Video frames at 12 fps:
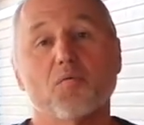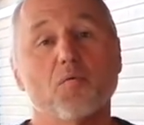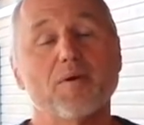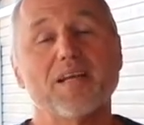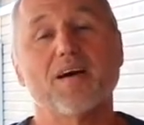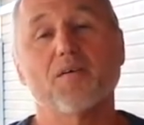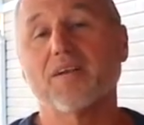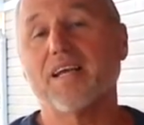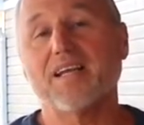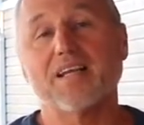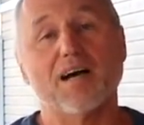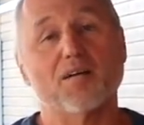won't be no
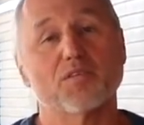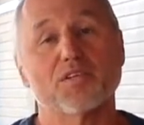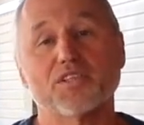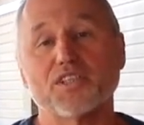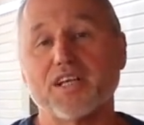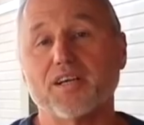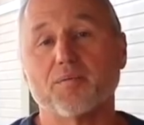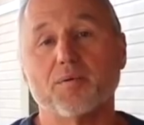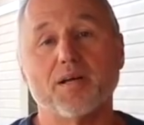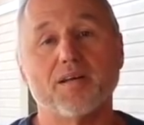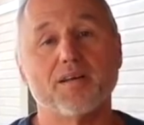need to go to the gym.